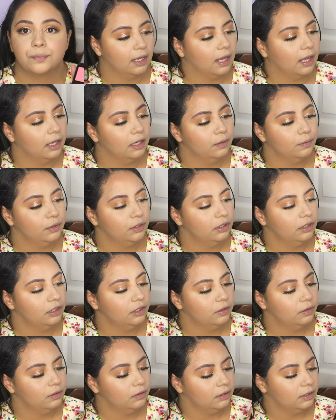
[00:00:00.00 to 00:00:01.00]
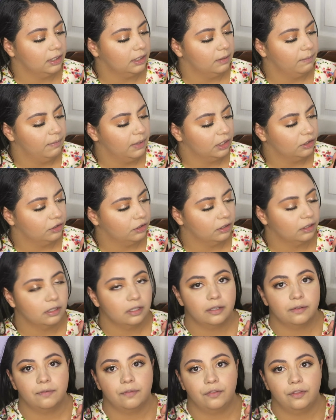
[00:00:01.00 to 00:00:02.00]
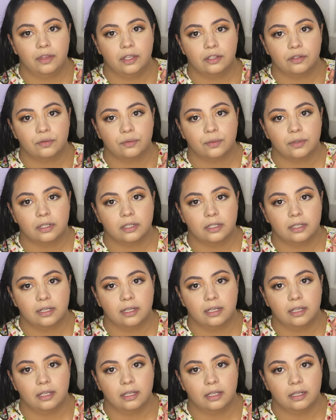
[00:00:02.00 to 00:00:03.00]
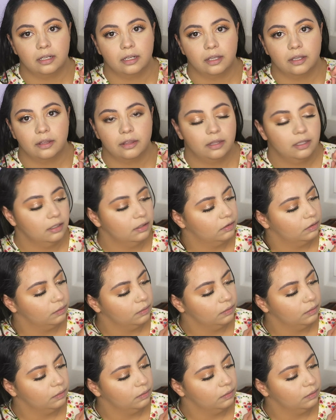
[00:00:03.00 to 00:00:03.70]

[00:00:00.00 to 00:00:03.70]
Kind of want to use like a mixture of this one and this